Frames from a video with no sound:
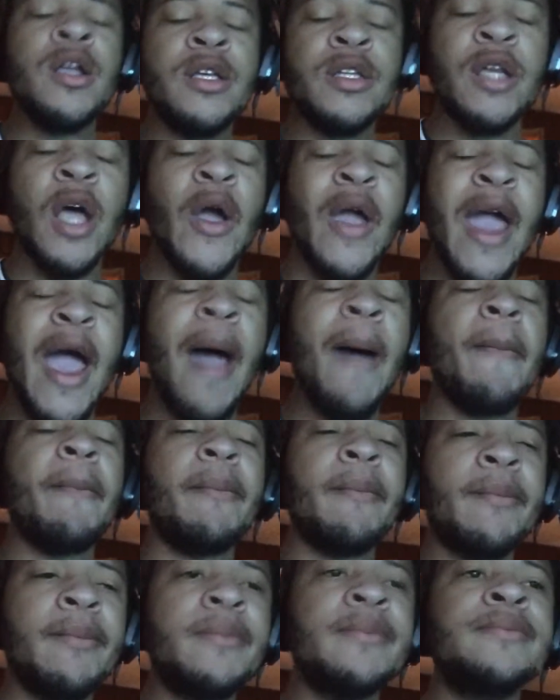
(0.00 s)
So, yeah.
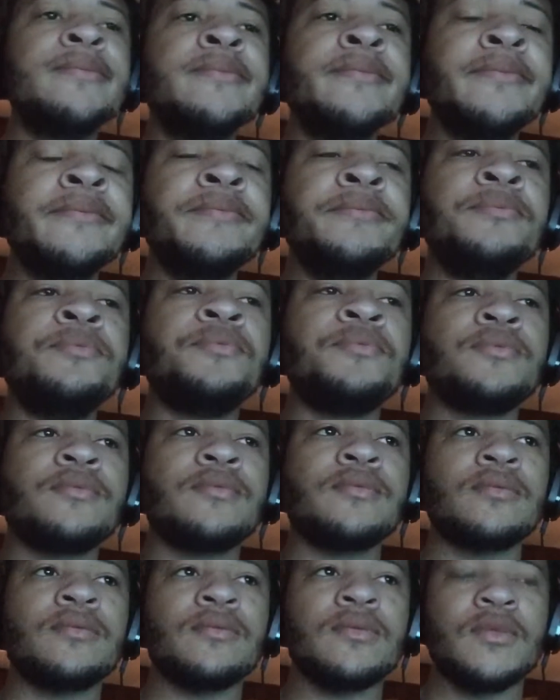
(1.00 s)

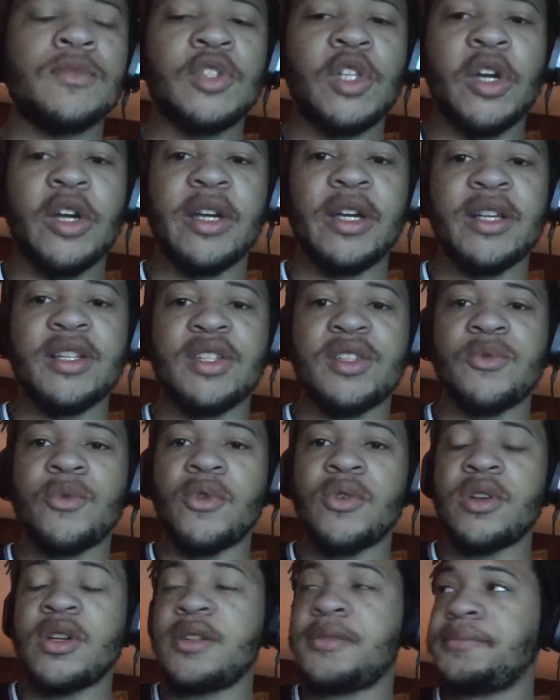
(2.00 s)
Sorry, I just
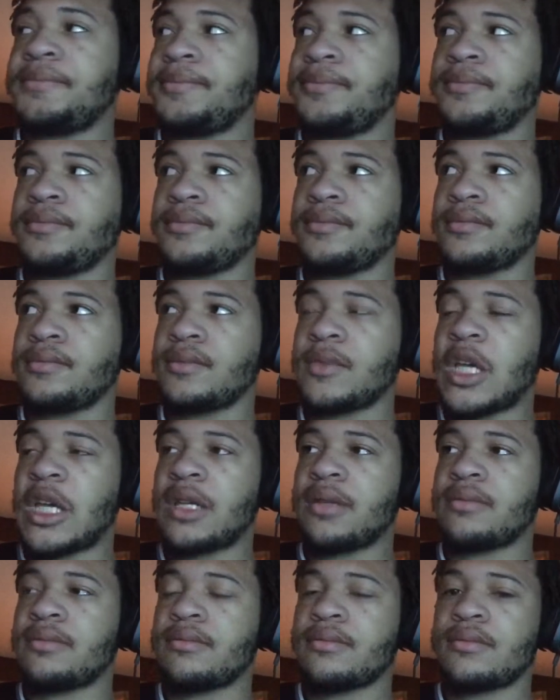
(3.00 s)
woke up,
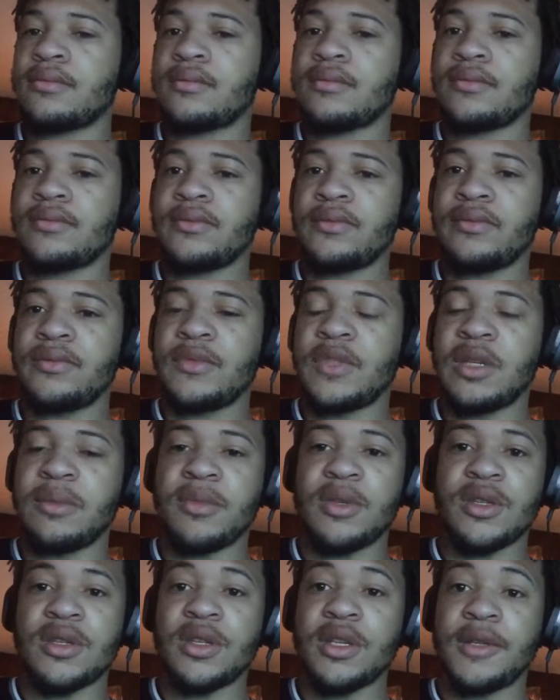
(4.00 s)
like,
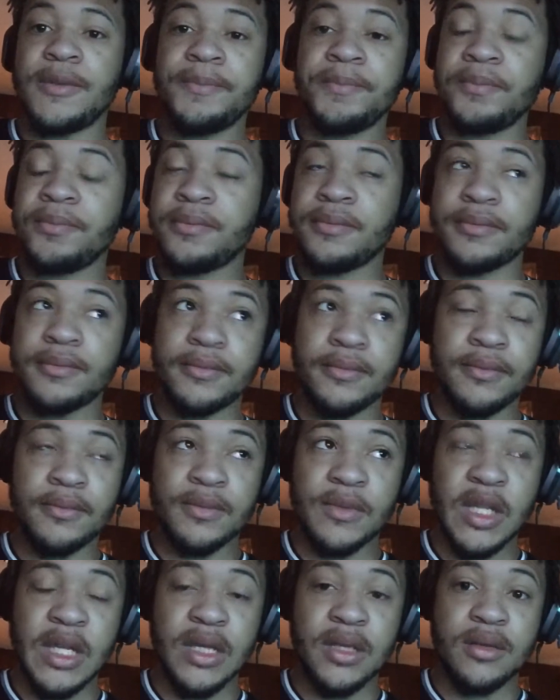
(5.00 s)
10 minutes ago.
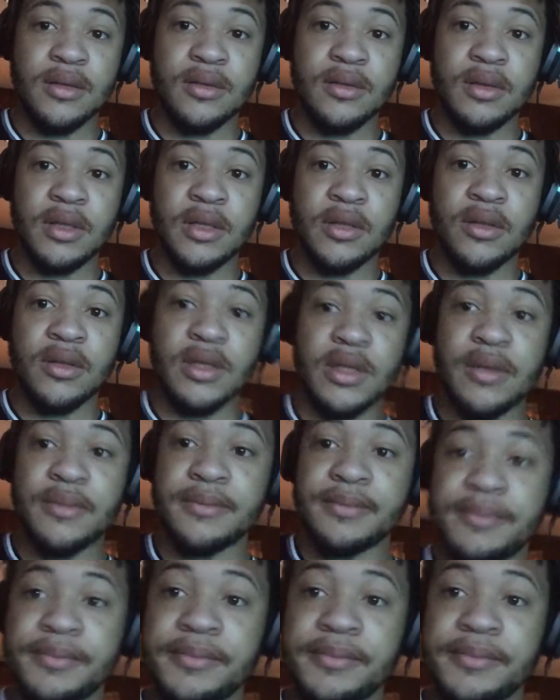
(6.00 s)
Like, literally.